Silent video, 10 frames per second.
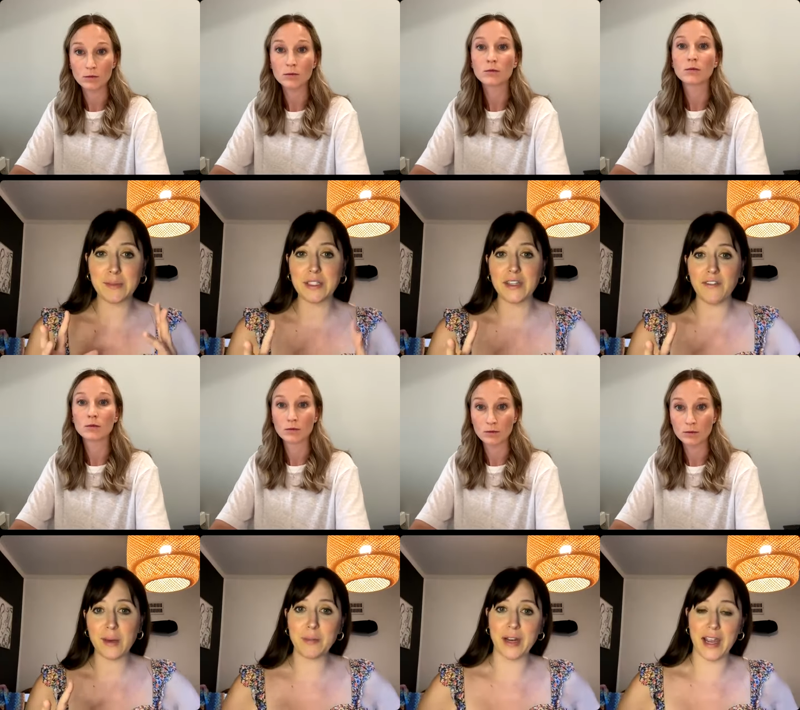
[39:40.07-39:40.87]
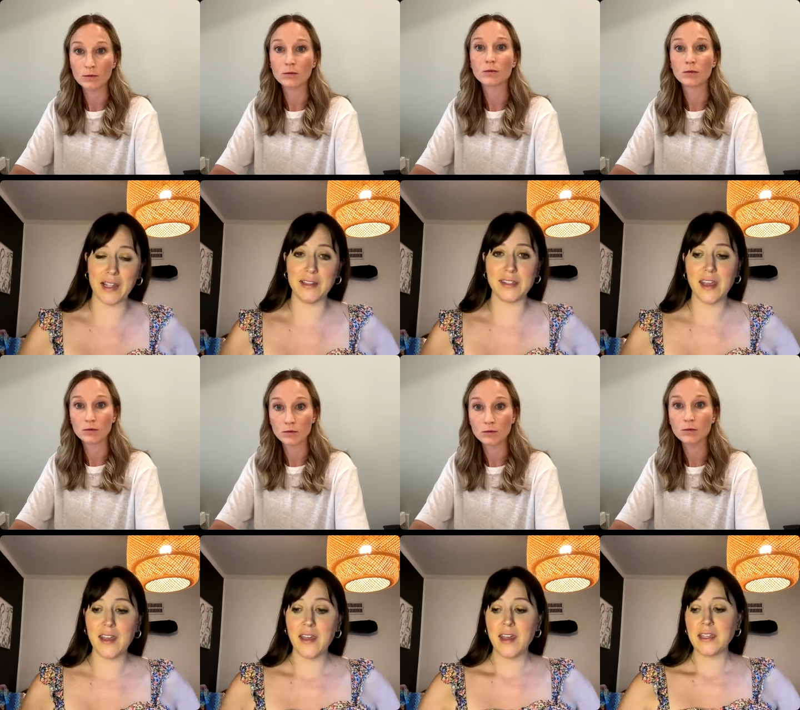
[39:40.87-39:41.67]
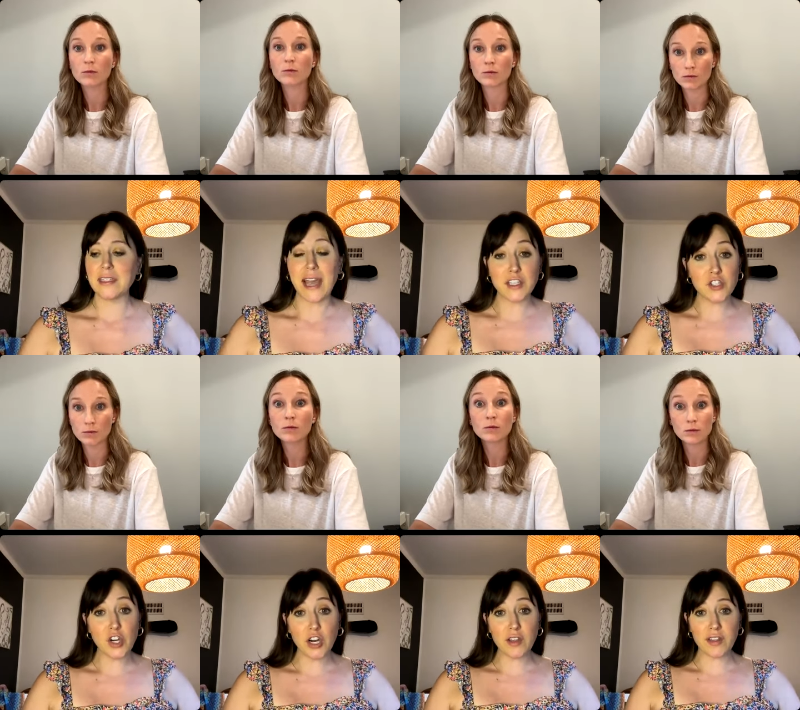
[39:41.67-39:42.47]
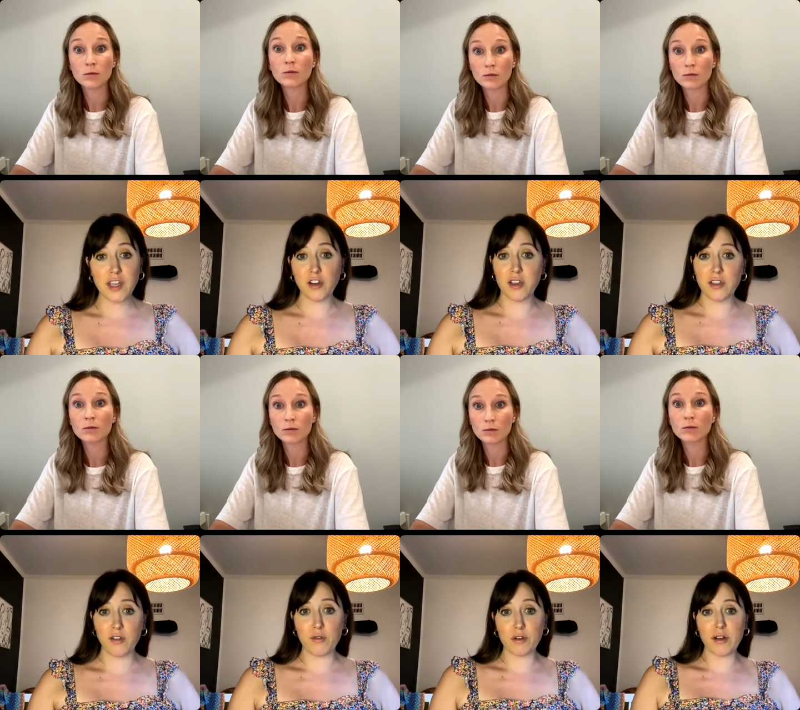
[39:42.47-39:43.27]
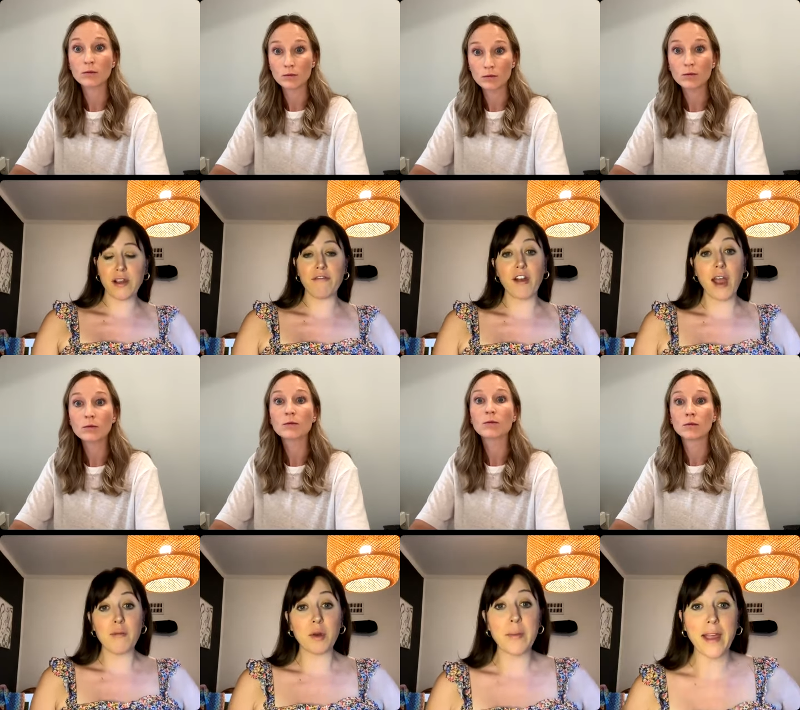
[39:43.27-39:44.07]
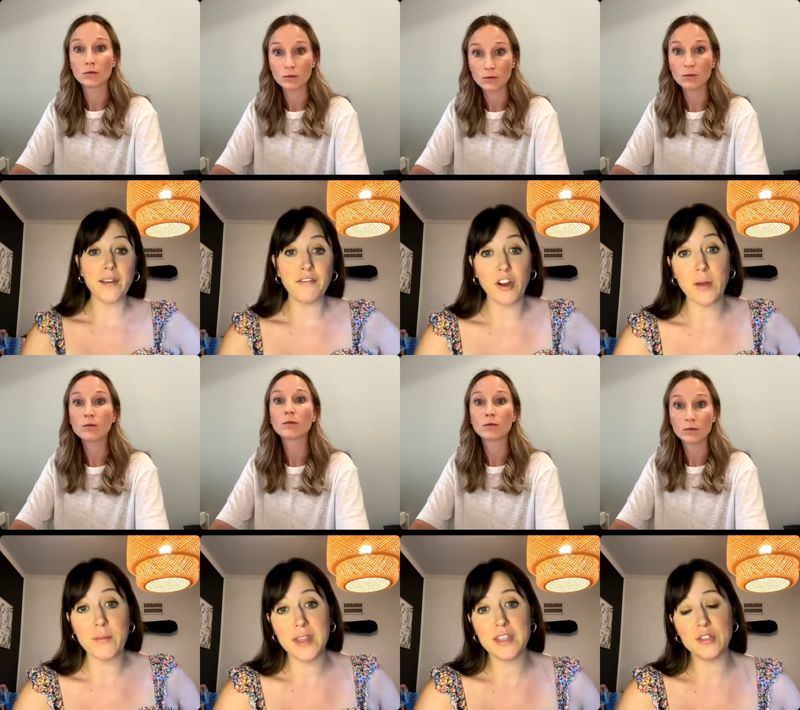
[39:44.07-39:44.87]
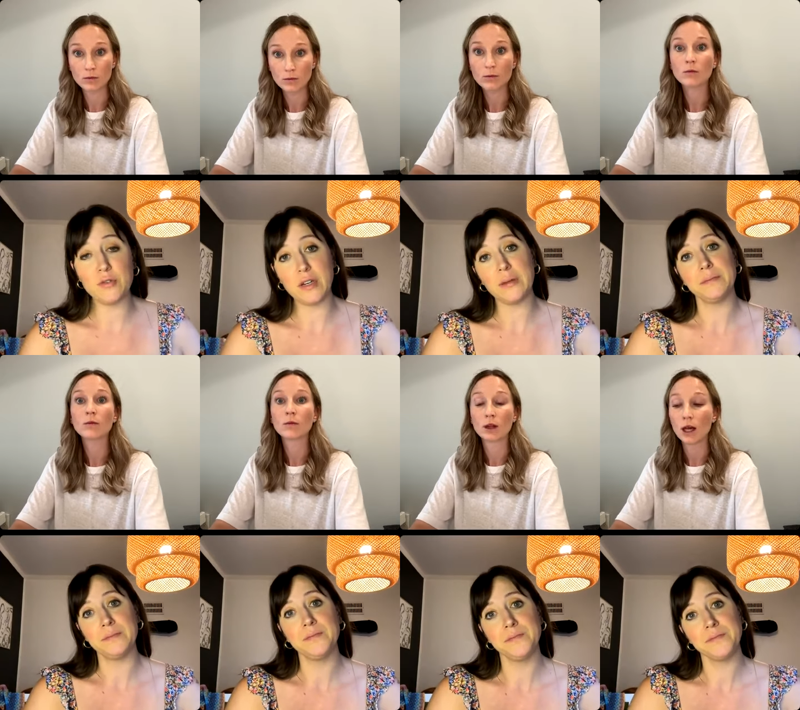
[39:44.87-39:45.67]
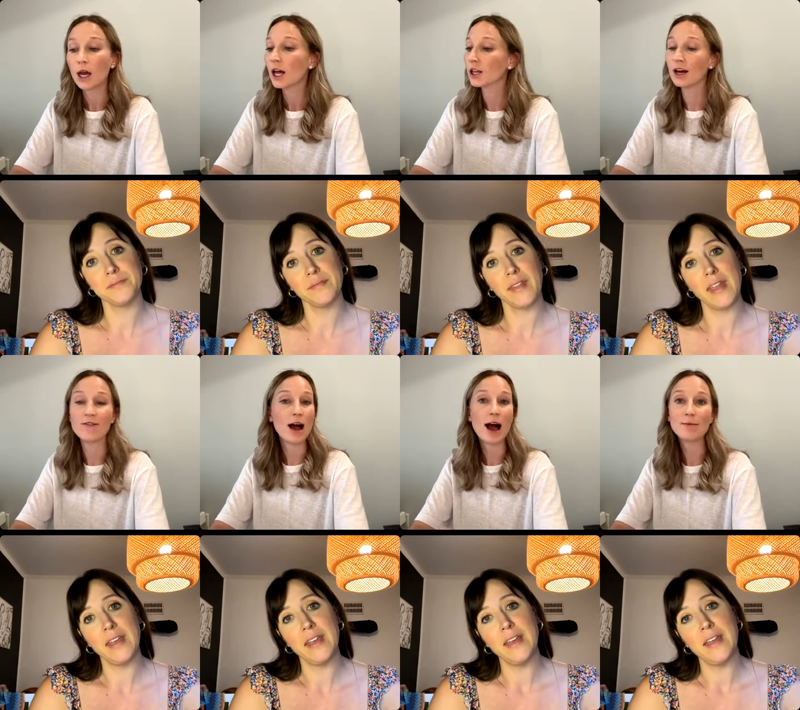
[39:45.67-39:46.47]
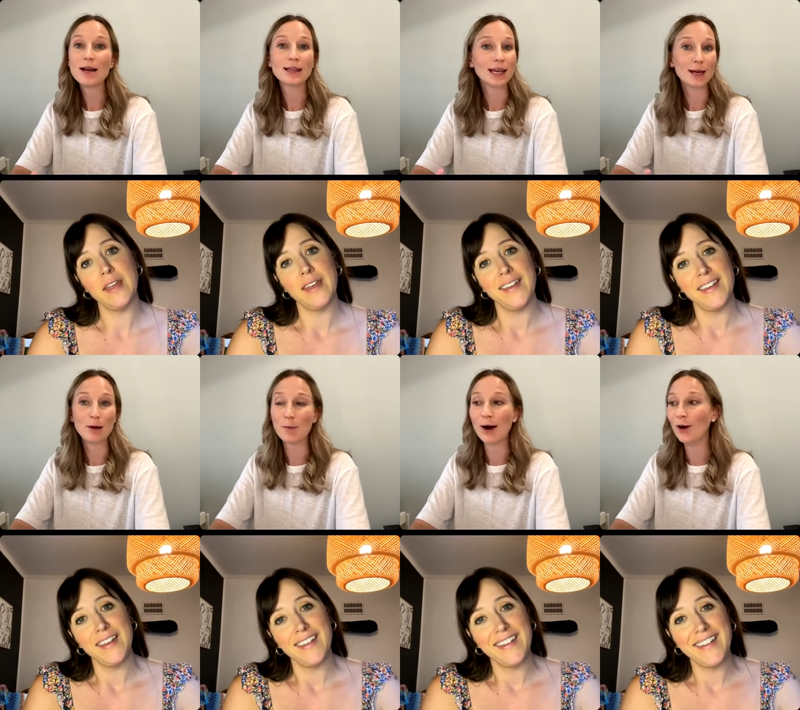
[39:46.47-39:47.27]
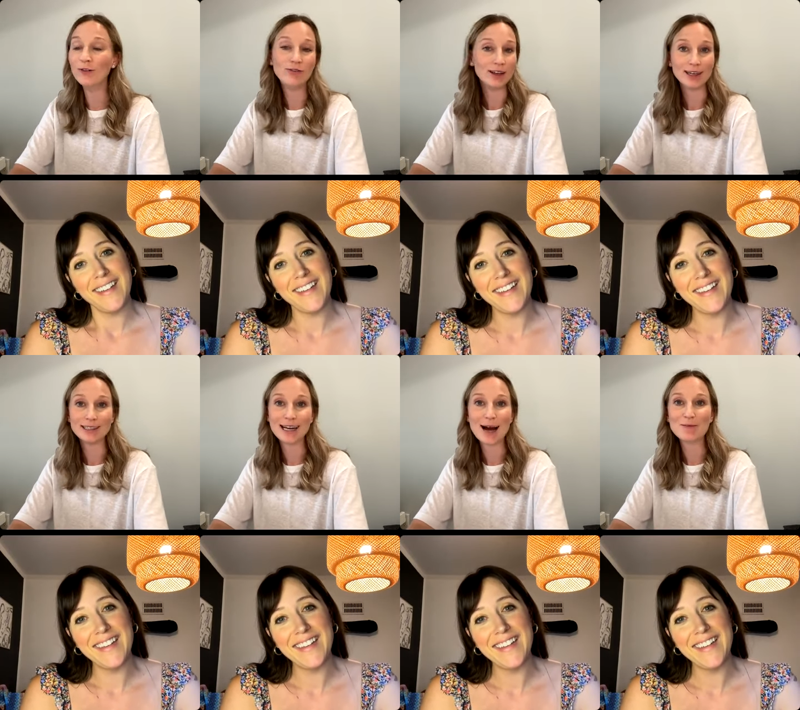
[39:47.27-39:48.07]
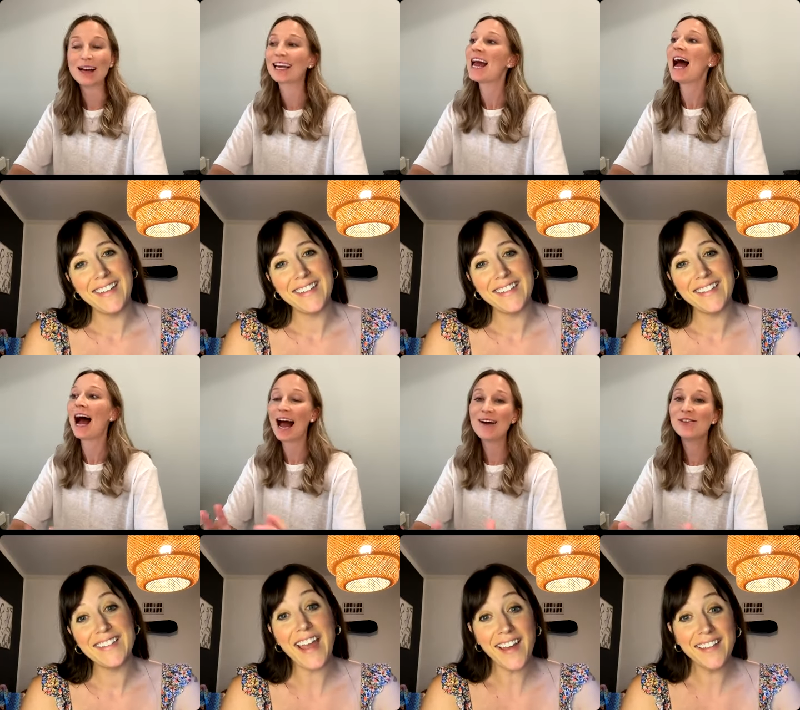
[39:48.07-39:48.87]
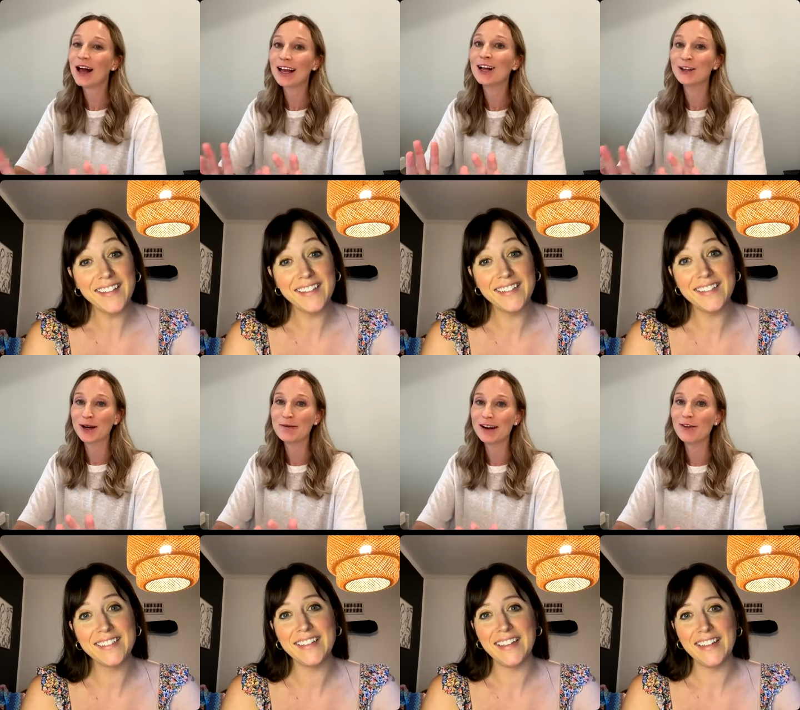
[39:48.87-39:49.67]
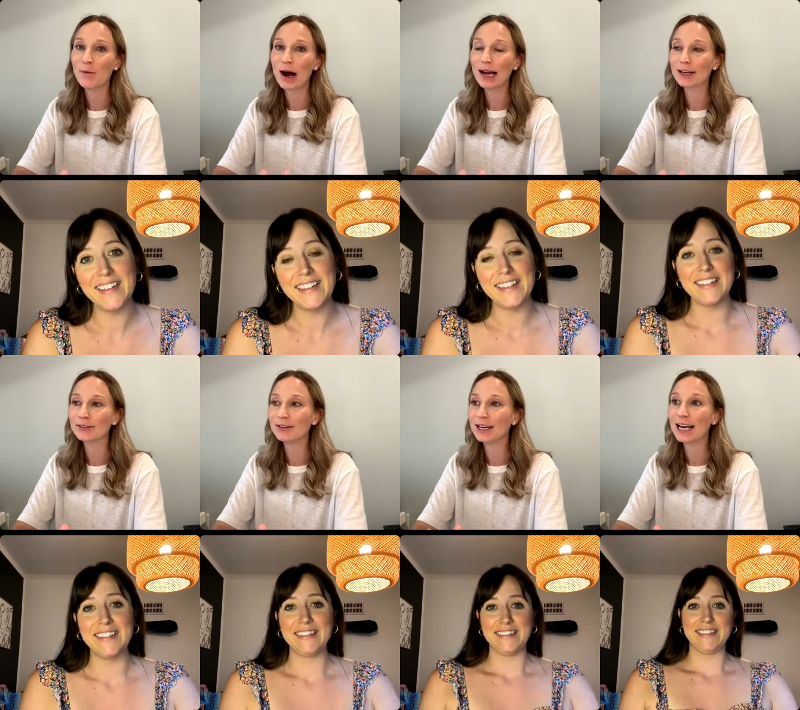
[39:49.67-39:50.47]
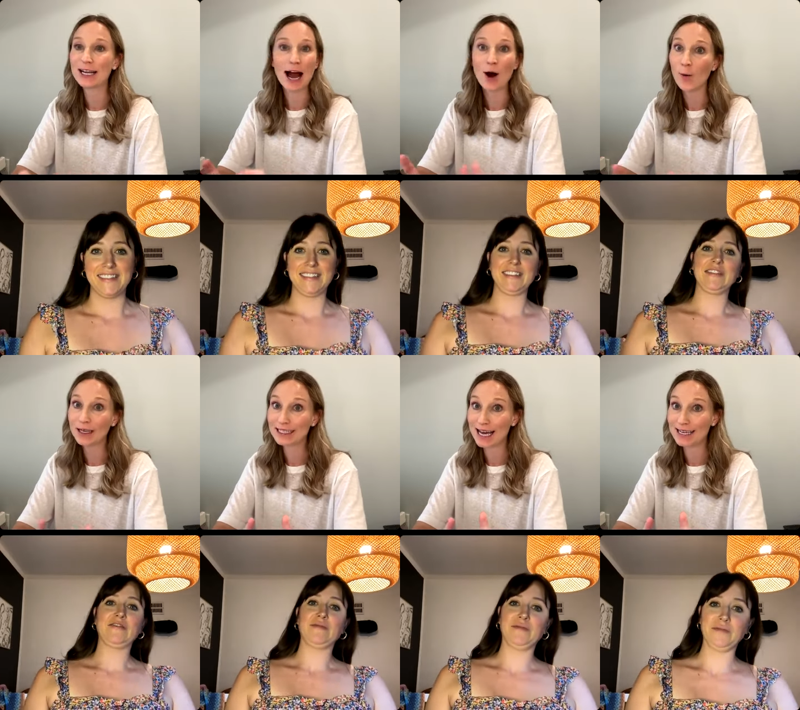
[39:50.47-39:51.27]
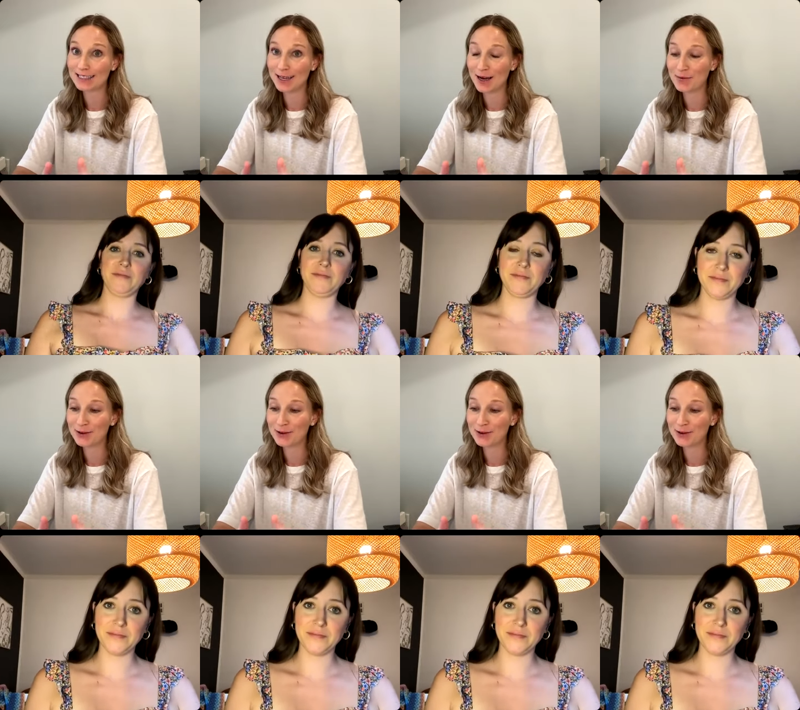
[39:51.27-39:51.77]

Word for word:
Speaker 1: specific brand's size chart that you're either ordering from or buying from in the store.
Speaker 2: Love that. I'm like thinking about my own thing. Yeah. I'm like, I have like a little bit of a wider foot and I always size up.